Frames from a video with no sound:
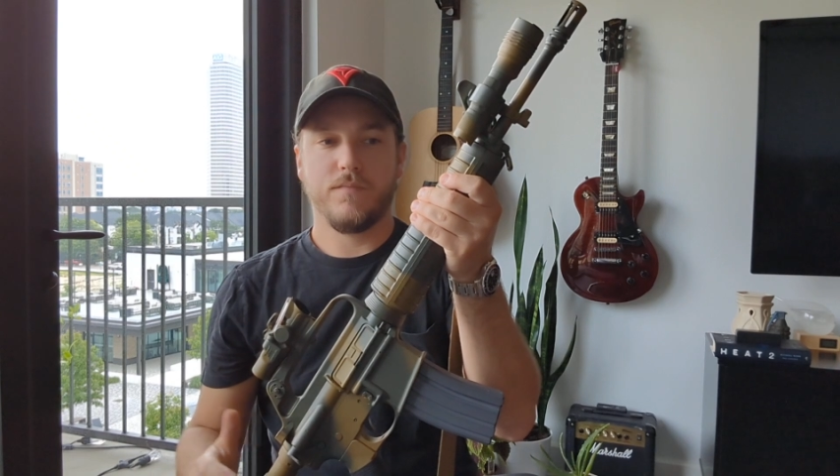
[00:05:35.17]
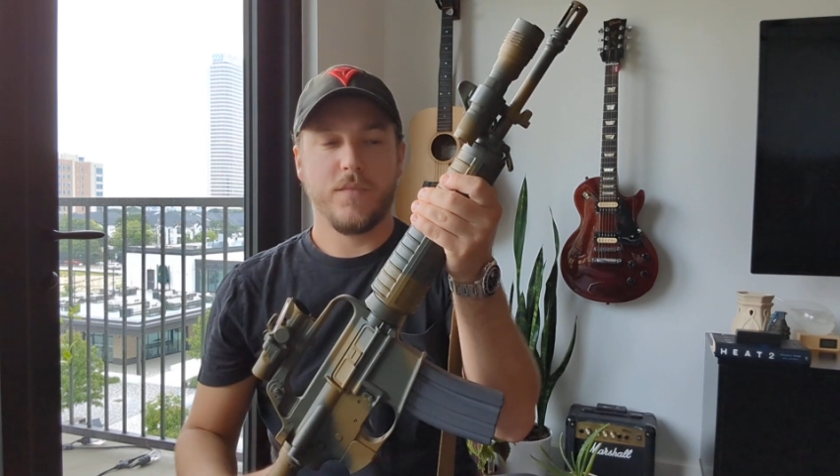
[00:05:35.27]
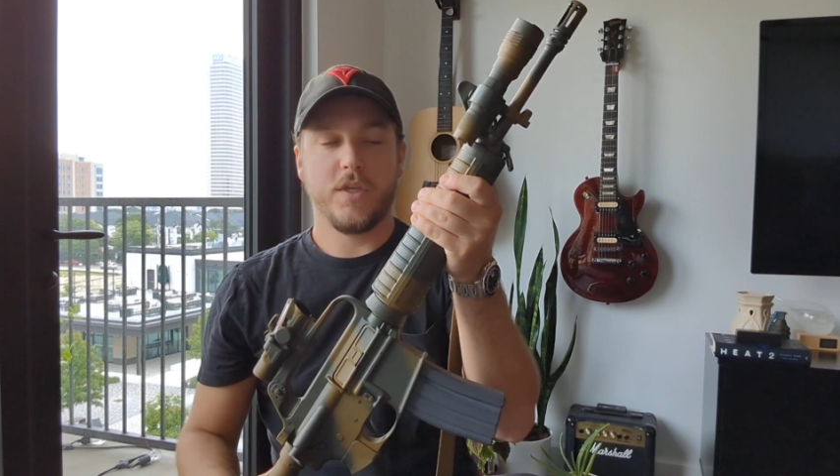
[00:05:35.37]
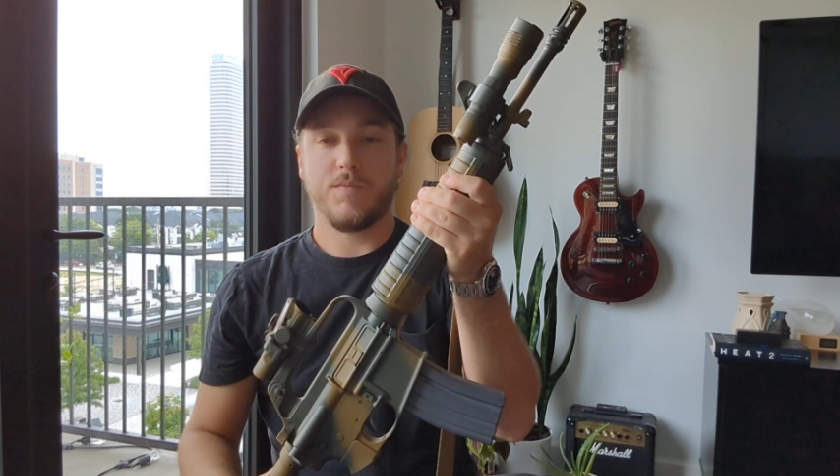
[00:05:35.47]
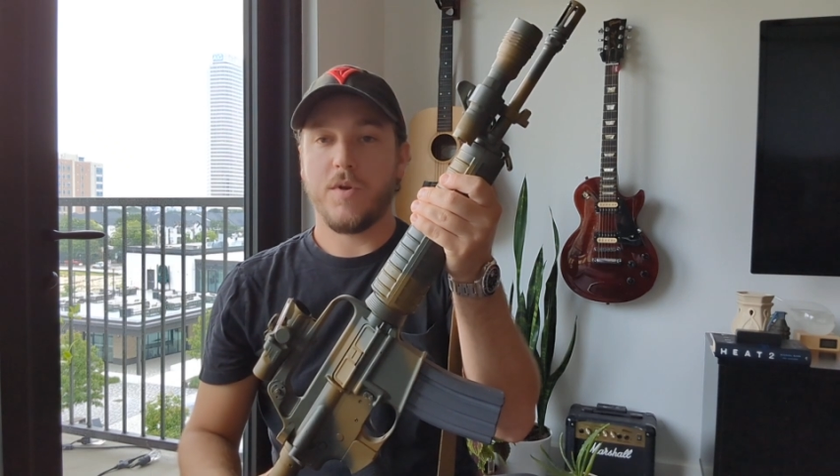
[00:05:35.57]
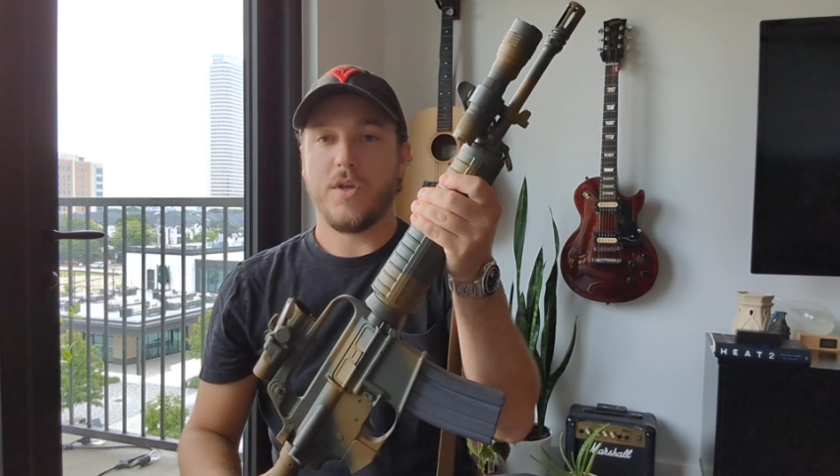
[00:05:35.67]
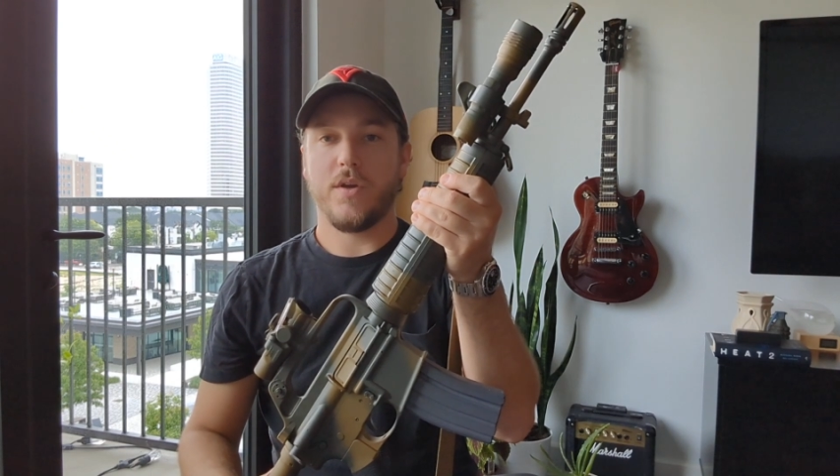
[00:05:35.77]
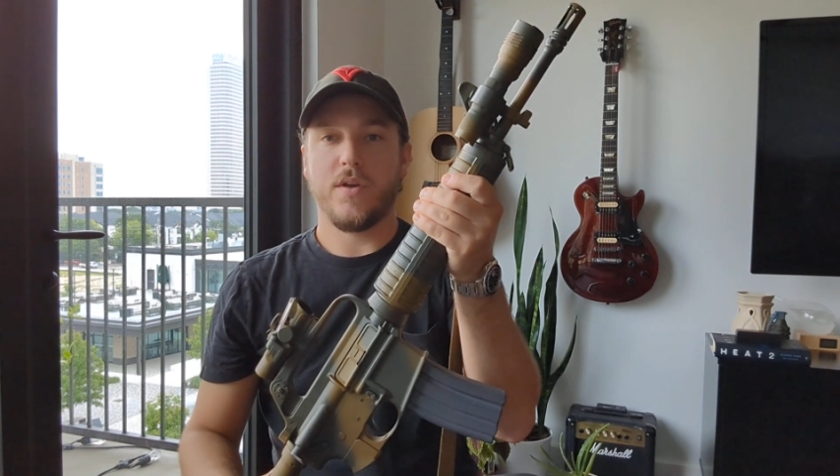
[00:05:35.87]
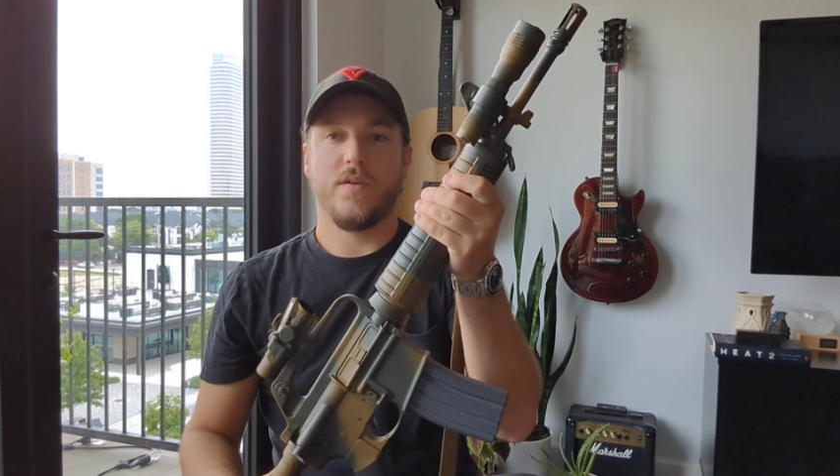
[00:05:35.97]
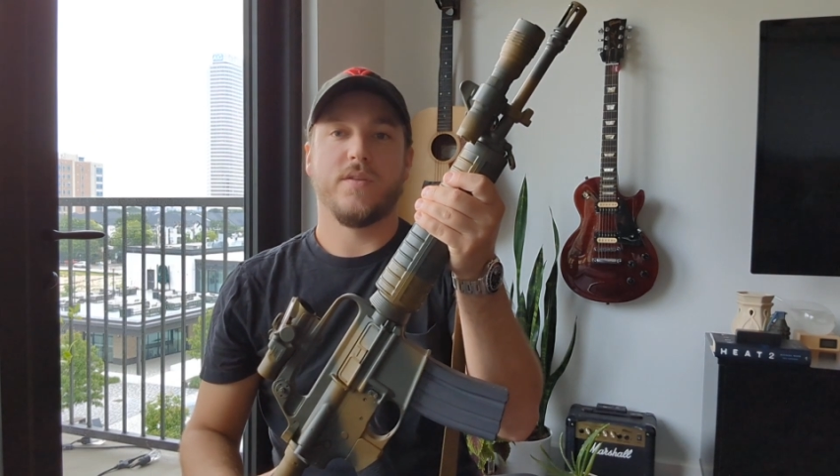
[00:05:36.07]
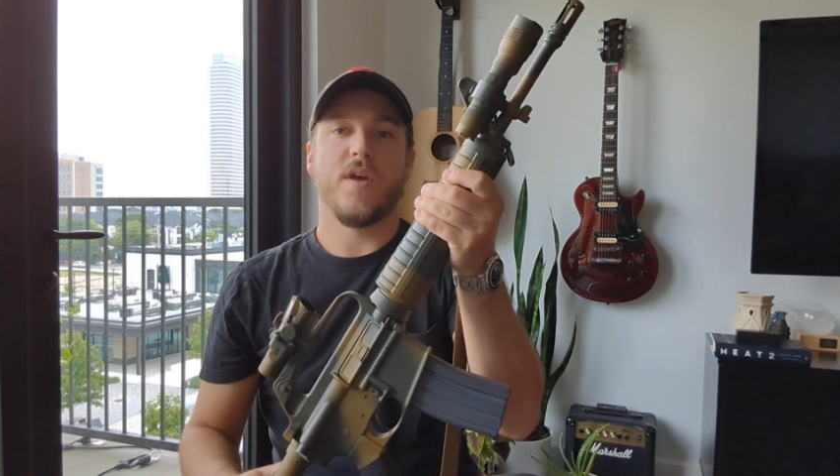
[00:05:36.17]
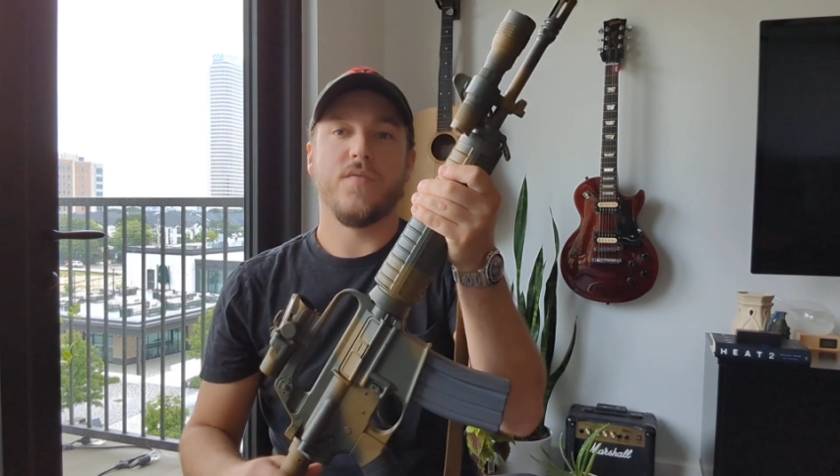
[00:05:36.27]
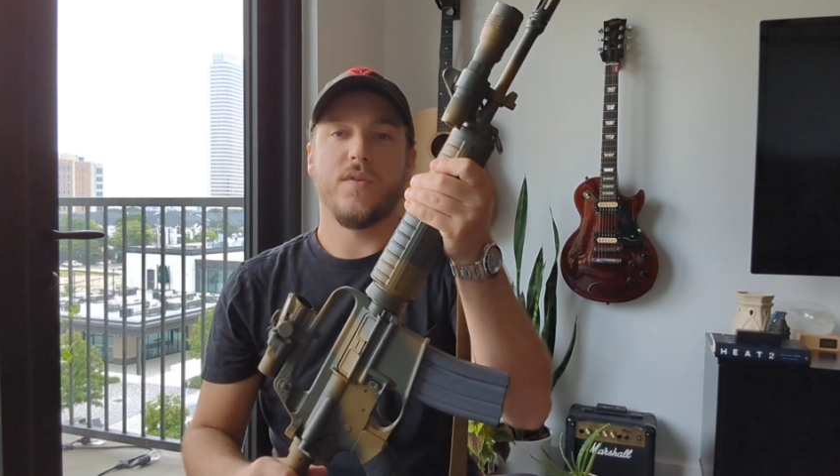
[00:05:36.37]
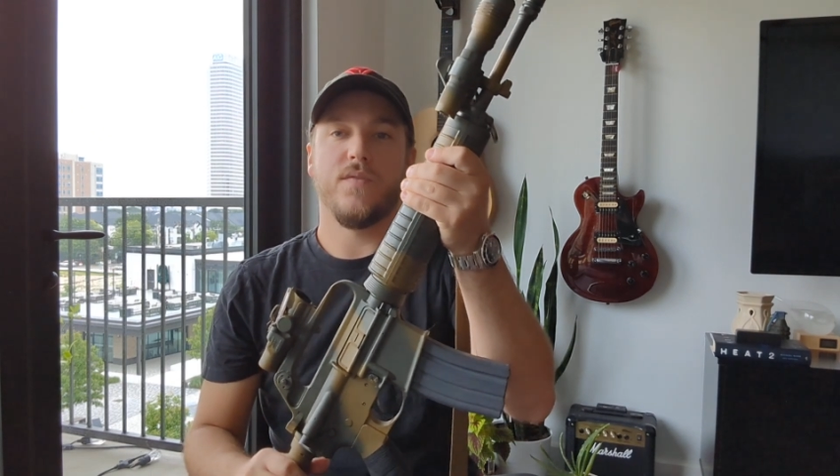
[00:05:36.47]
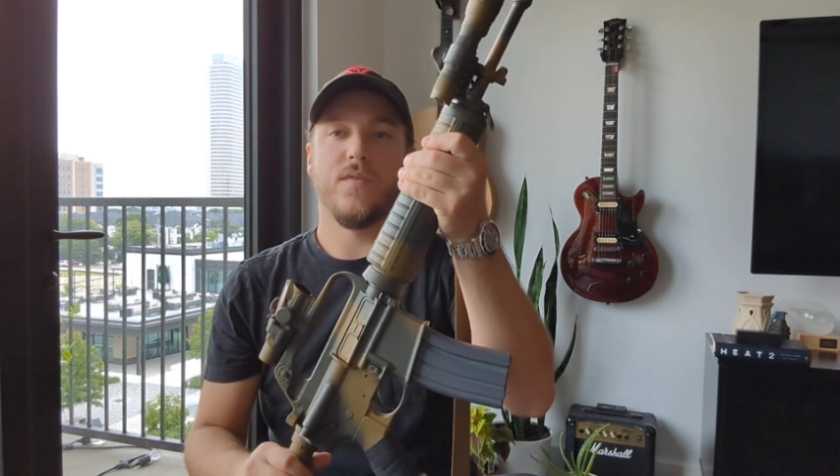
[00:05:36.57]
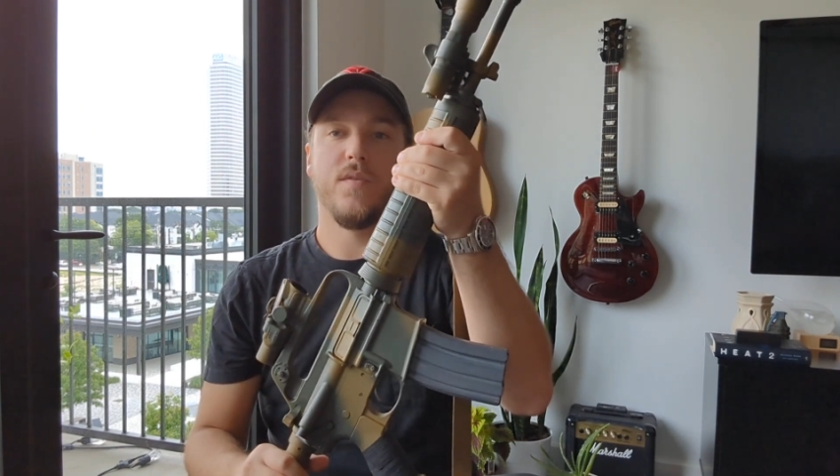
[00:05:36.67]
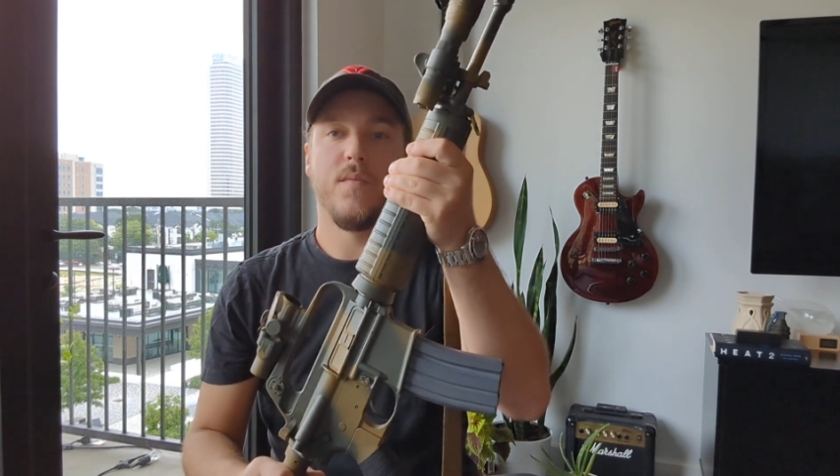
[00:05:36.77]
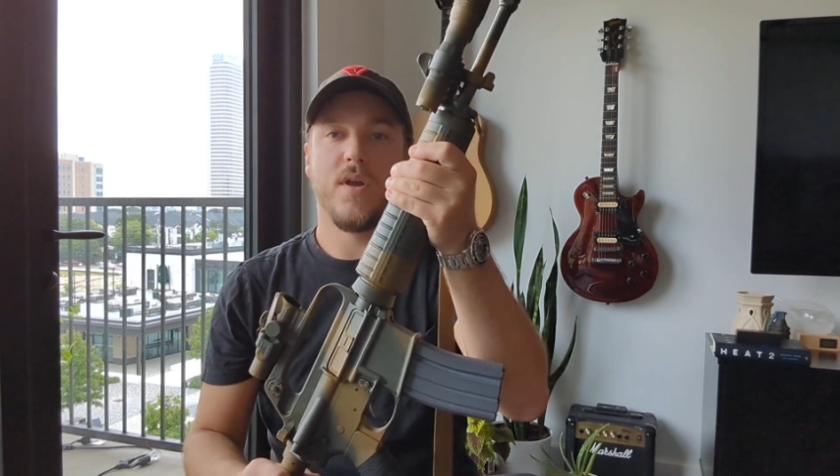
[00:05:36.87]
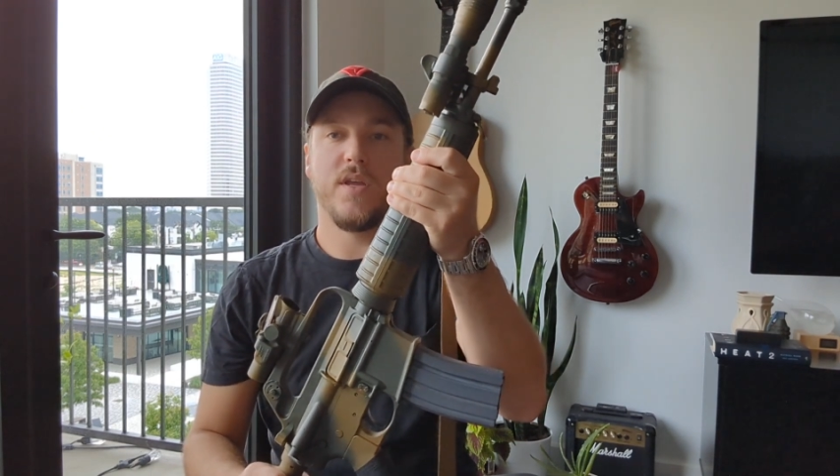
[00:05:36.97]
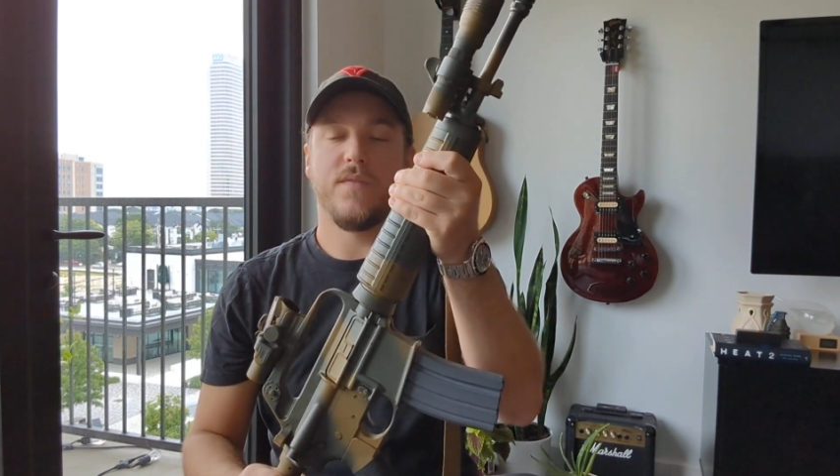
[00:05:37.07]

It's pretty good, definitely for the money.